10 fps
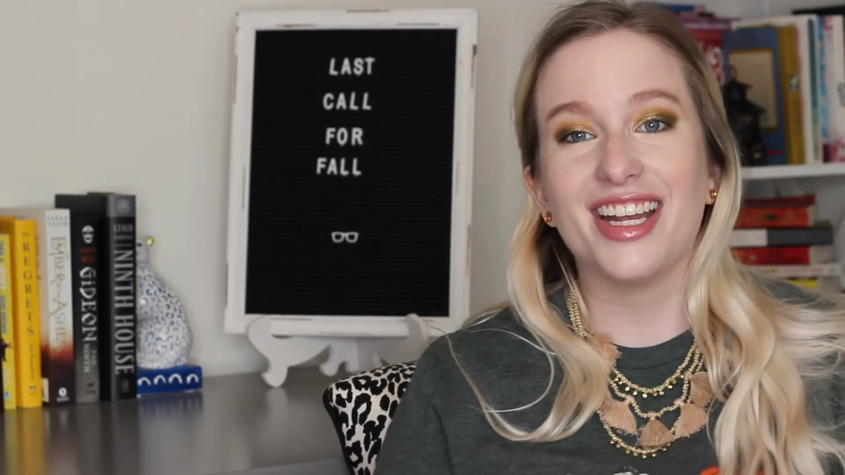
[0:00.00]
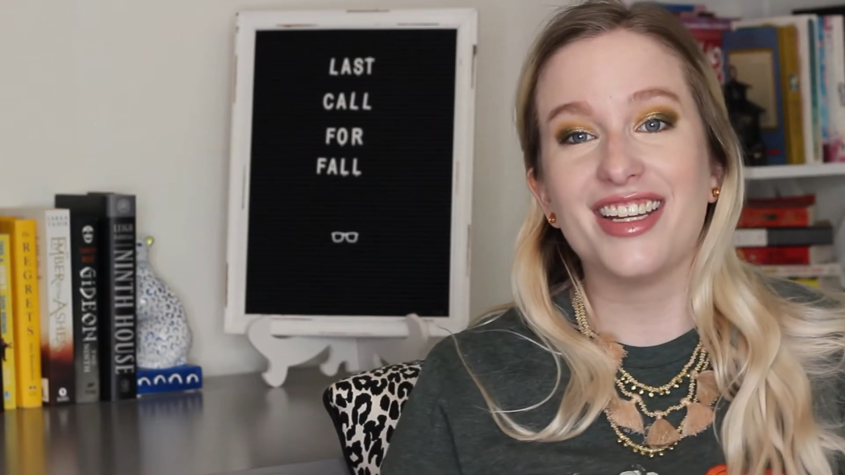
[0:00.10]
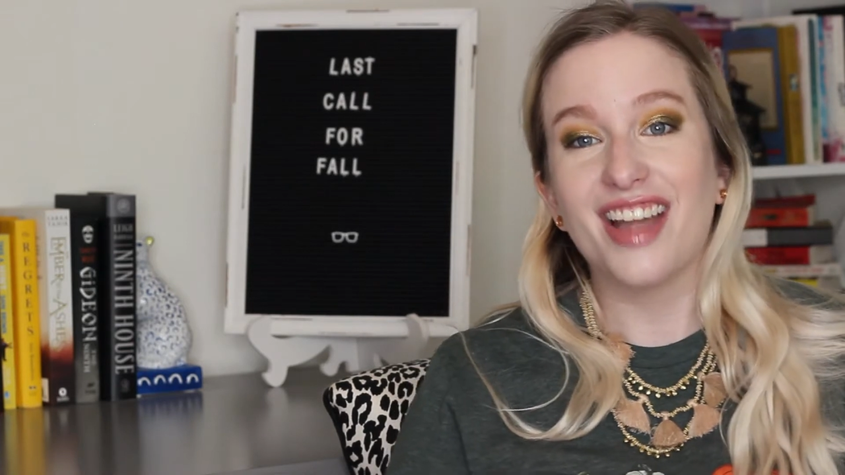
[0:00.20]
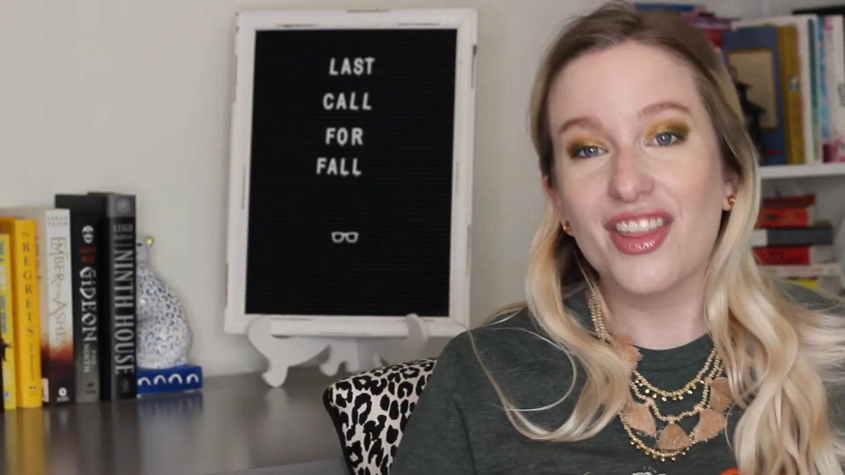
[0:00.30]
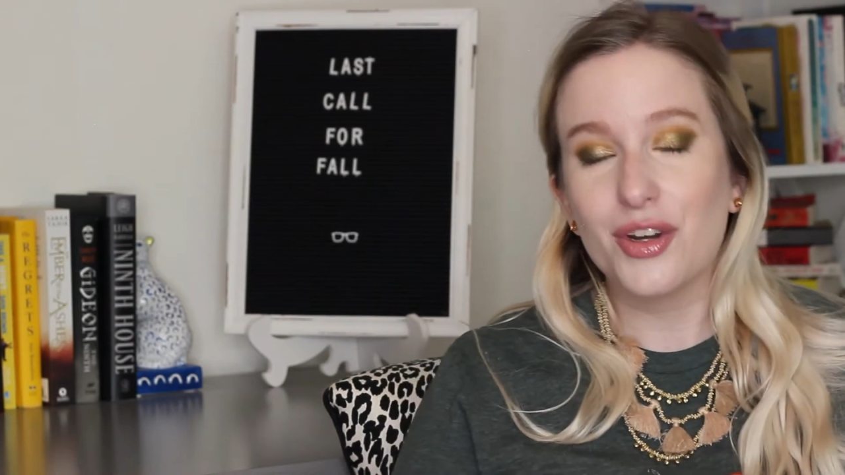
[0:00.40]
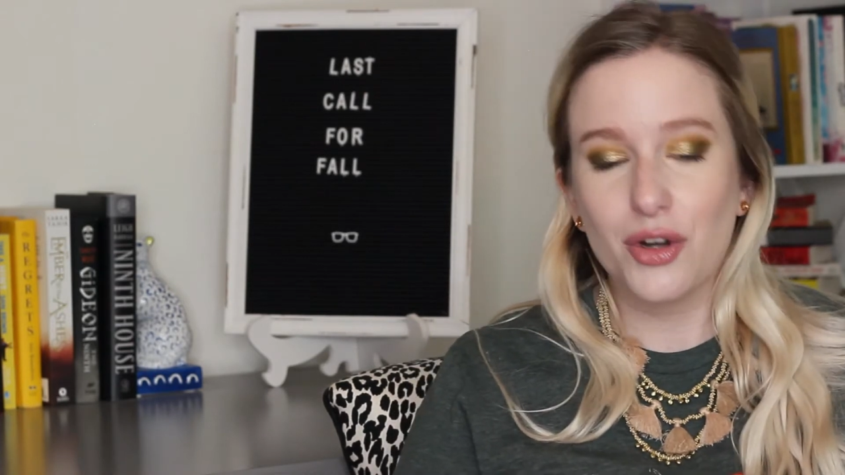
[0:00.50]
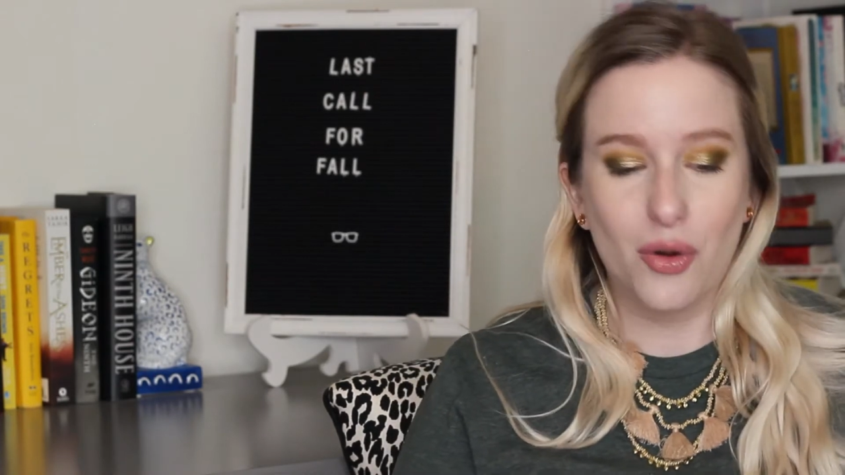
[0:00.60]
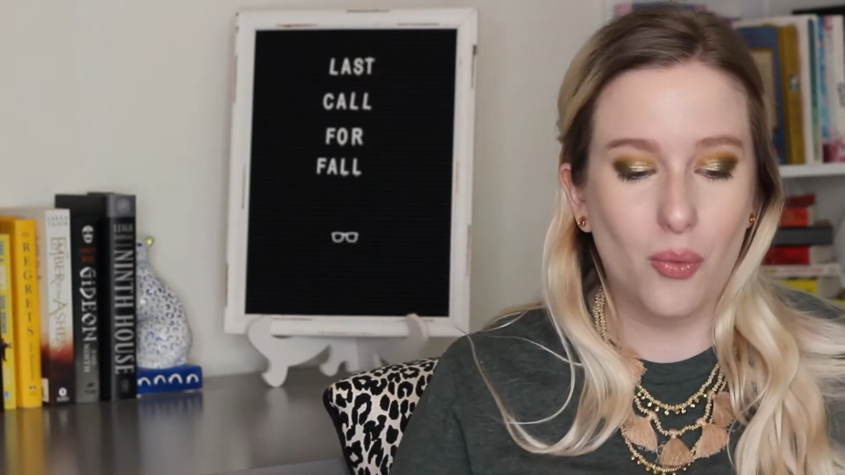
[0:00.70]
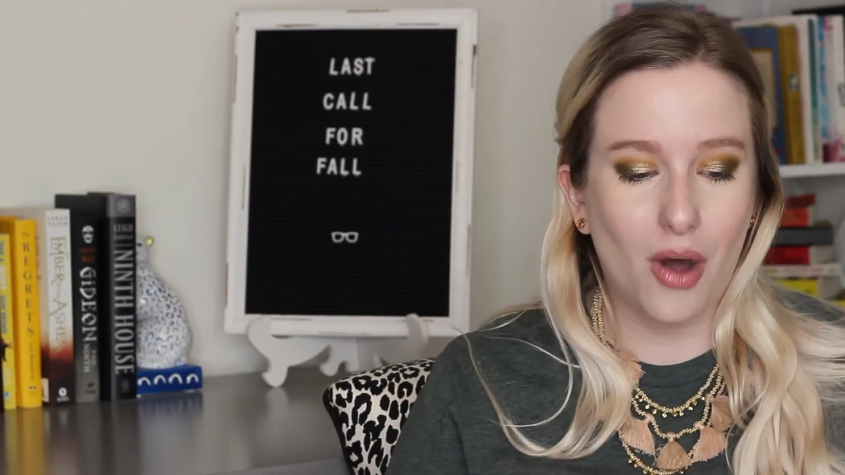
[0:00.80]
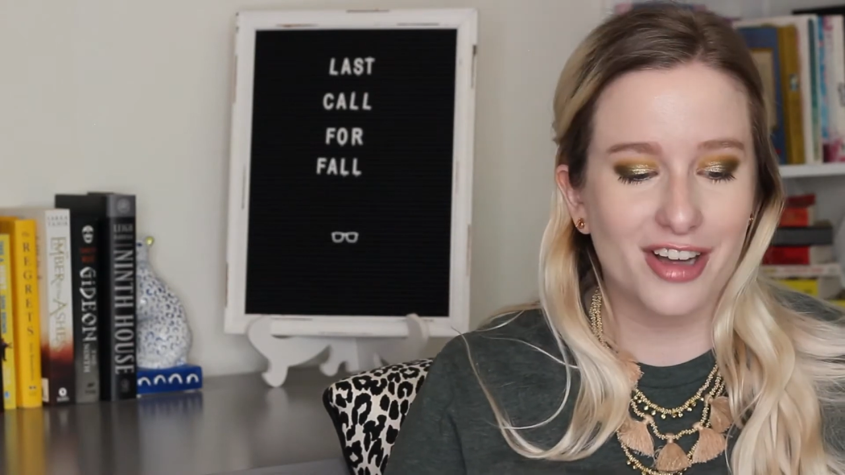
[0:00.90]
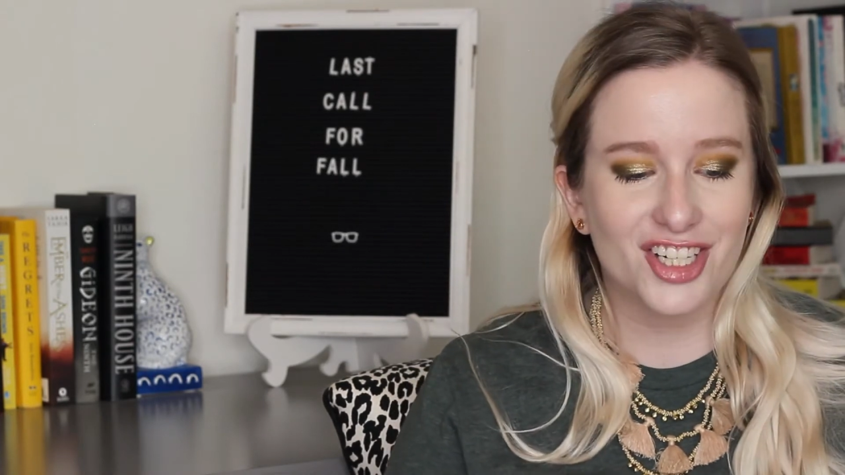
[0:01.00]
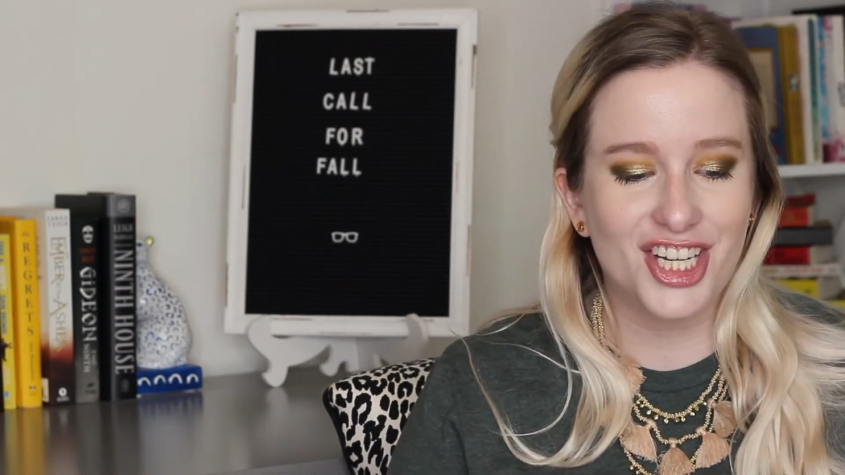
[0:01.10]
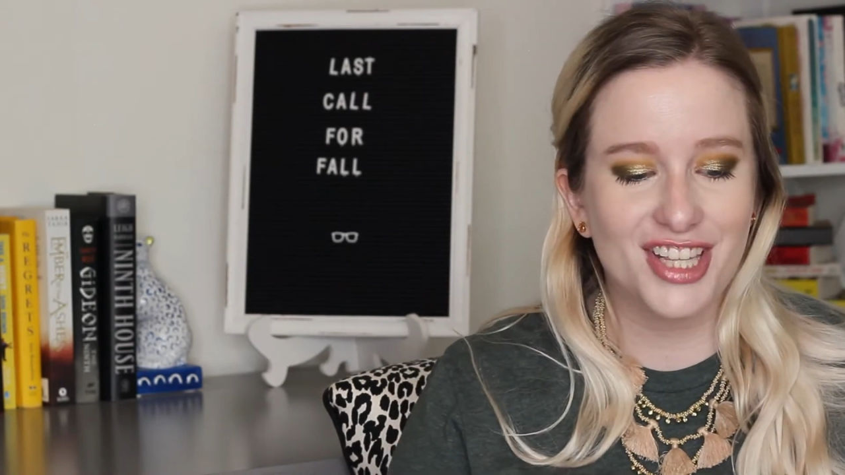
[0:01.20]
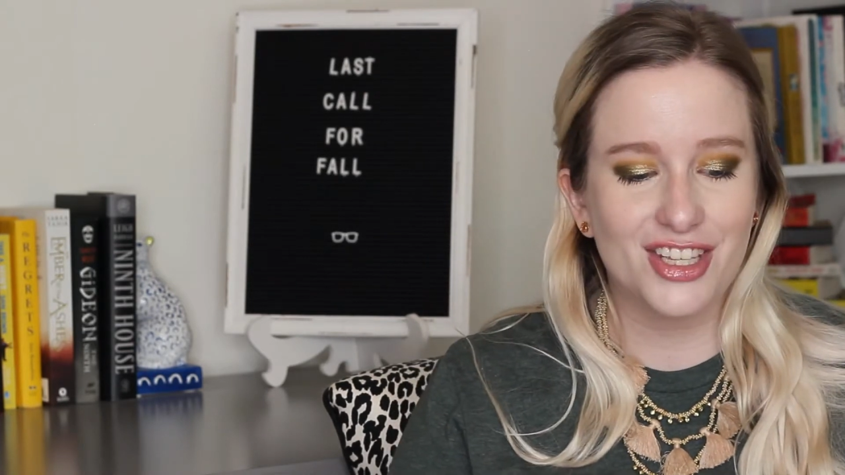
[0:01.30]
another washi,